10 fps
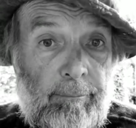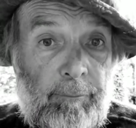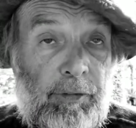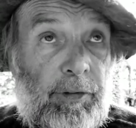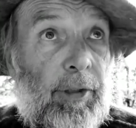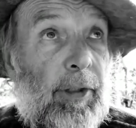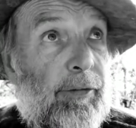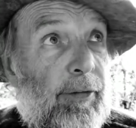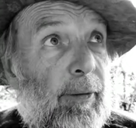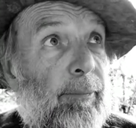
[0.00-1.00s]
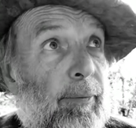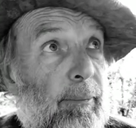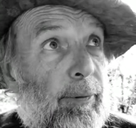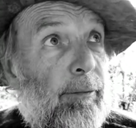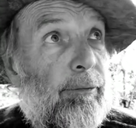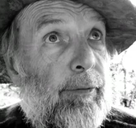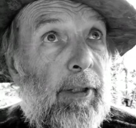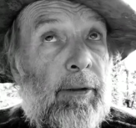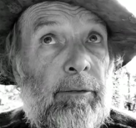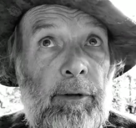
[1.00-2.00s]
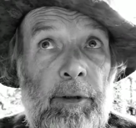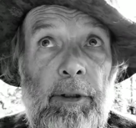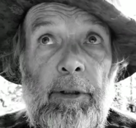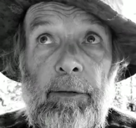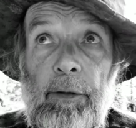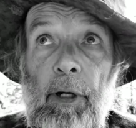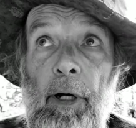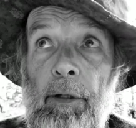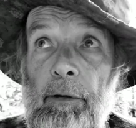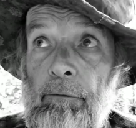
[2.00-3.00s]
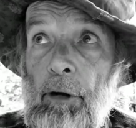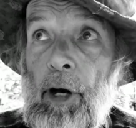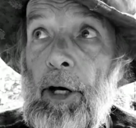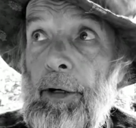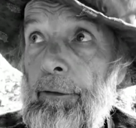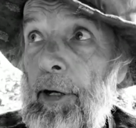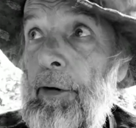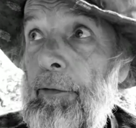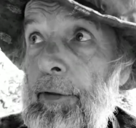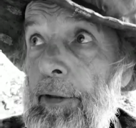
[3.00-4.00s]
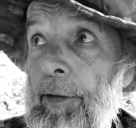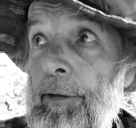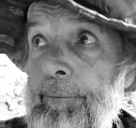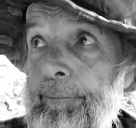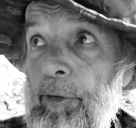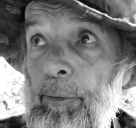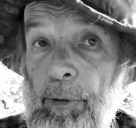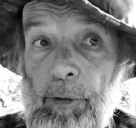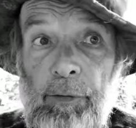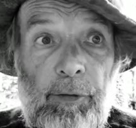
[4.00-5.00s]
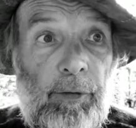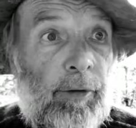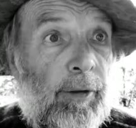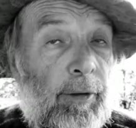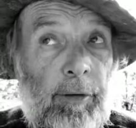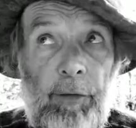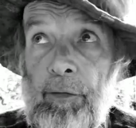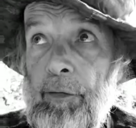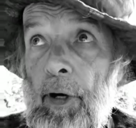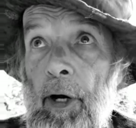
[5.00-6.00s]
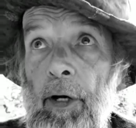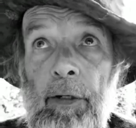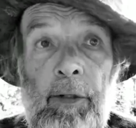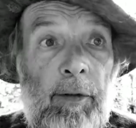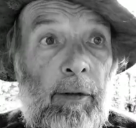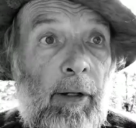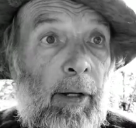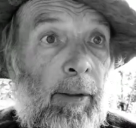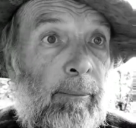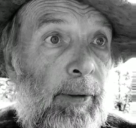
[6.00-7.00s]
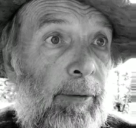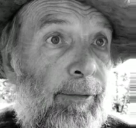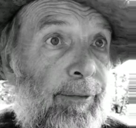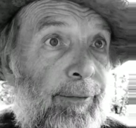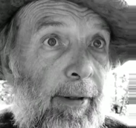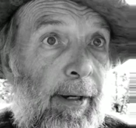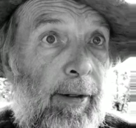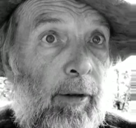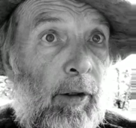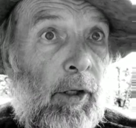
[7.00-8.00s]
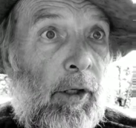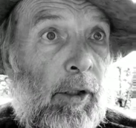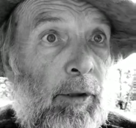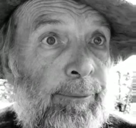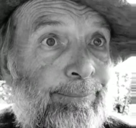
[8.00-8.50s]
Still, something profoundly not right around here. The spiritual aura is not in alignment at all.